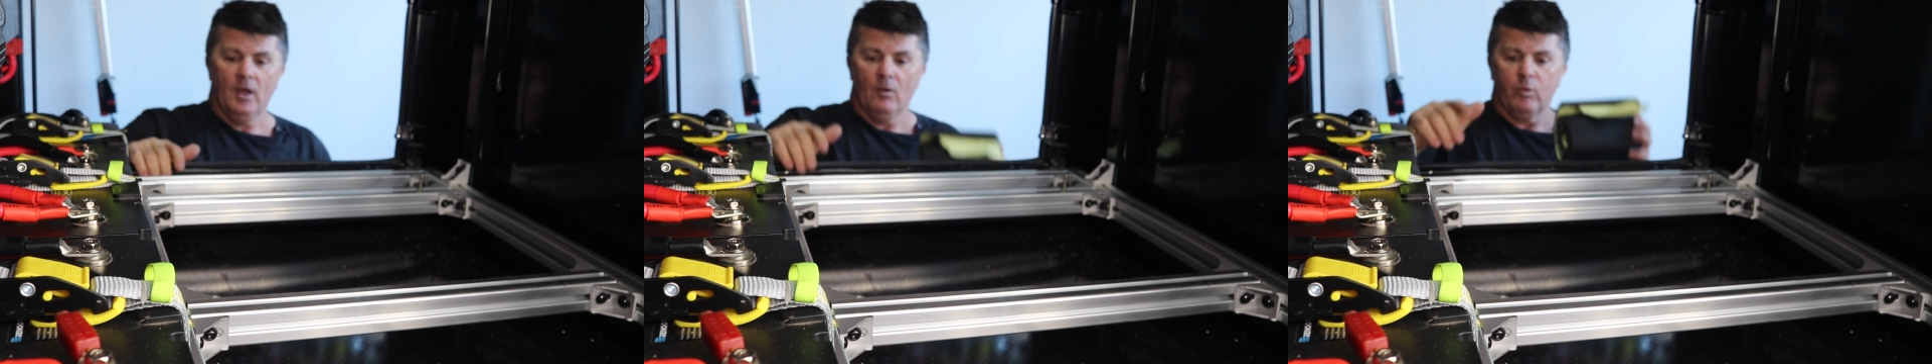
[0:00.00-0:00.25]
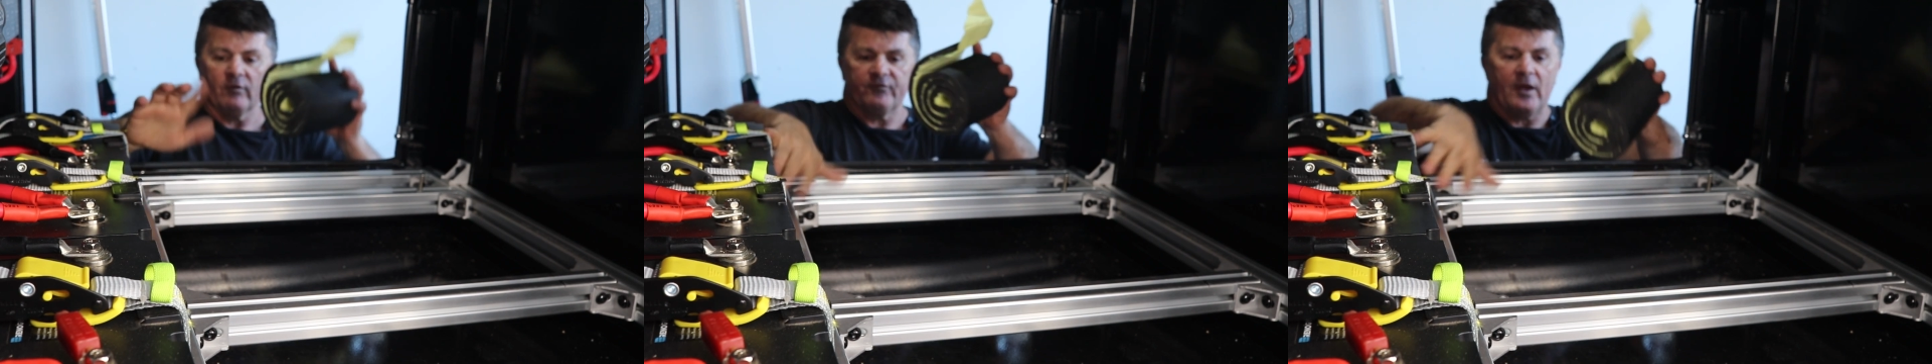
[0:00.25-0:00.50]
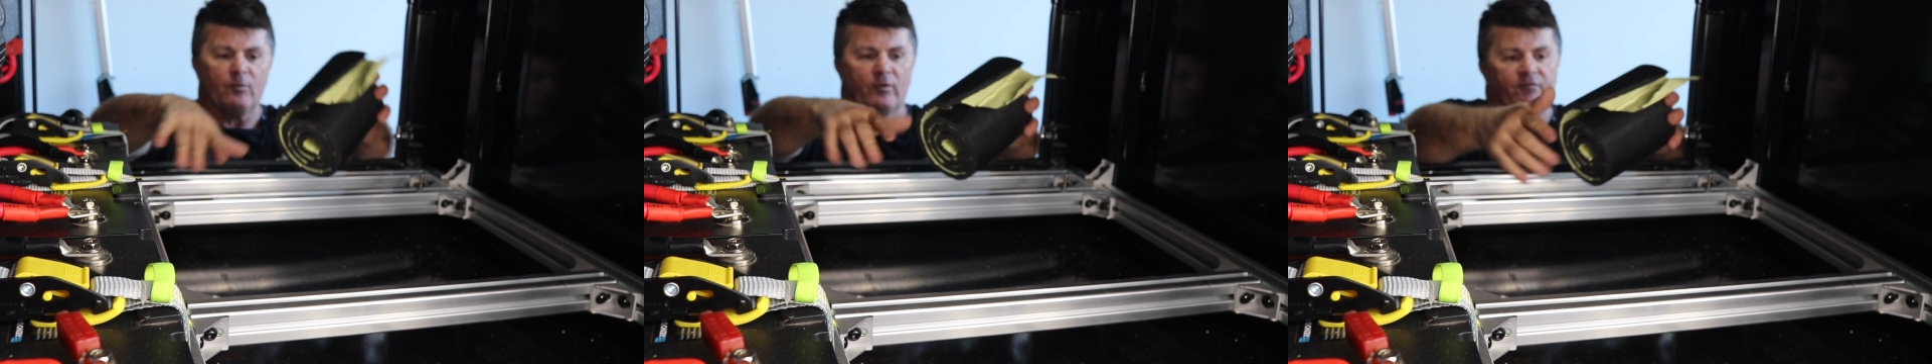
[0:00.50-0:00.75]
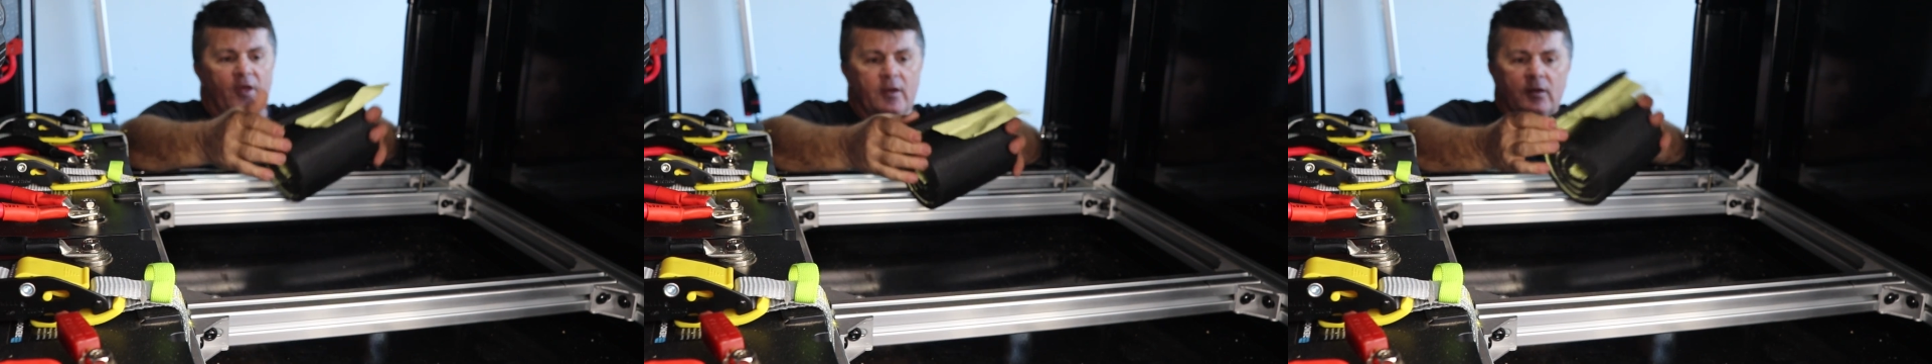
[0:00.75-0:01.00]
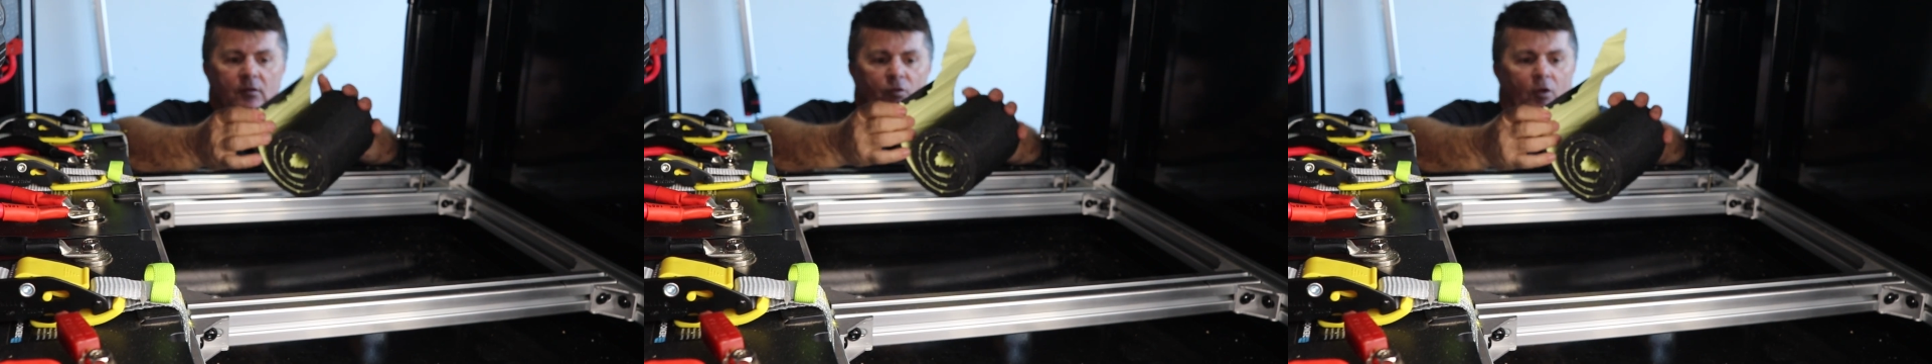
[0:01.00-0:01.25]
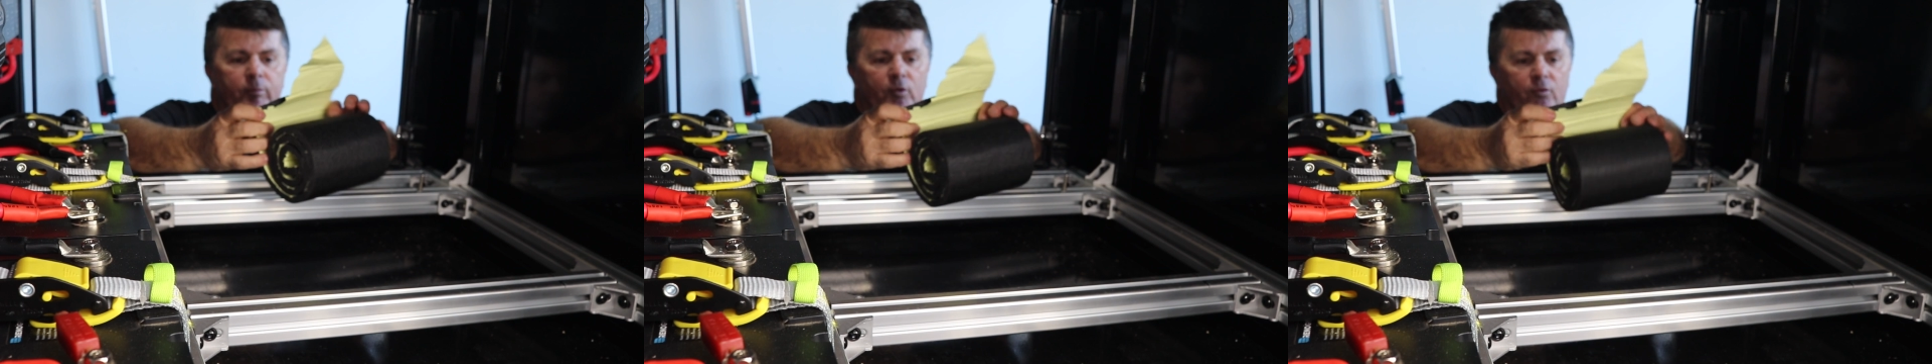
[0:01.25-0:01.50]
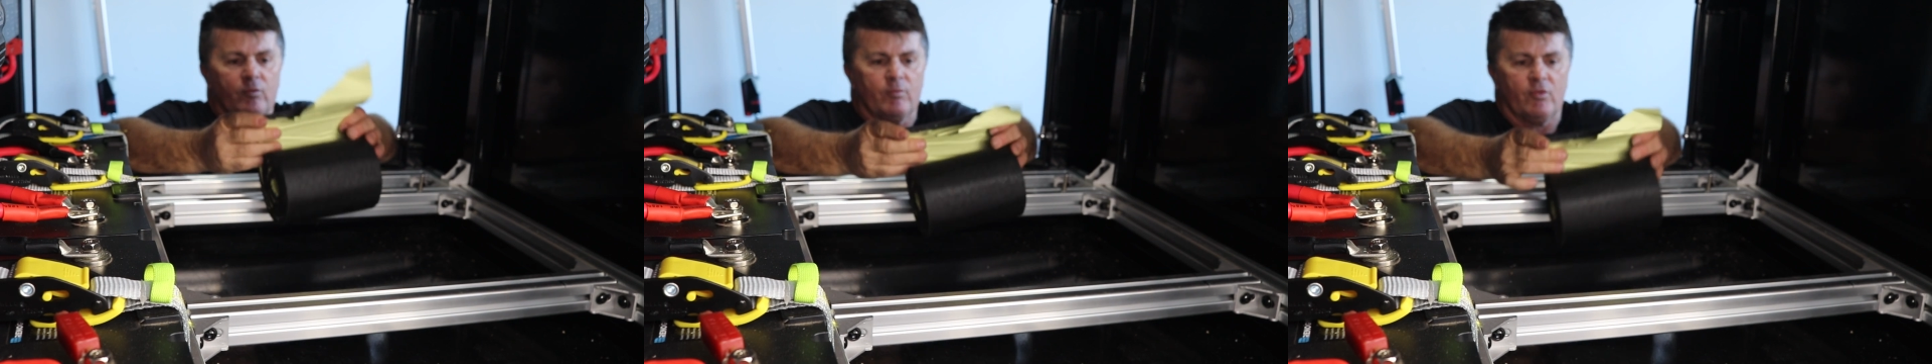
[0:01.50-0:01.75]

What I've done with that is I bought some